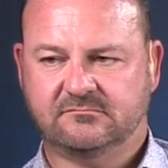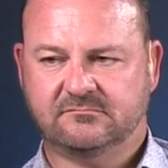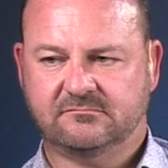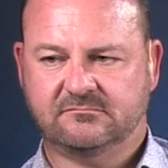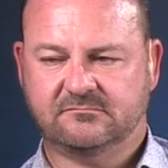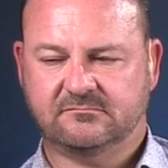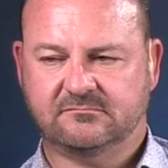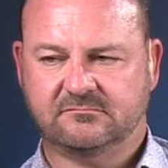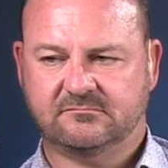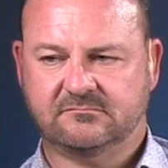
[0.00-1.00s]

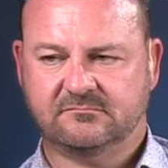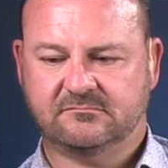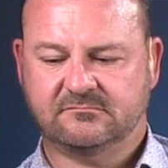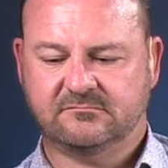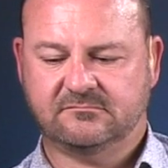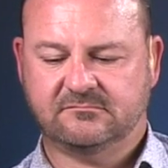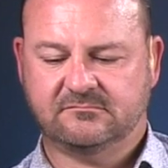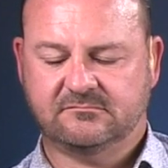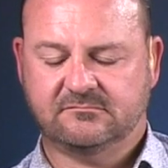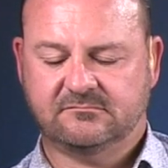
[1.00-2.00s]
(not speaking)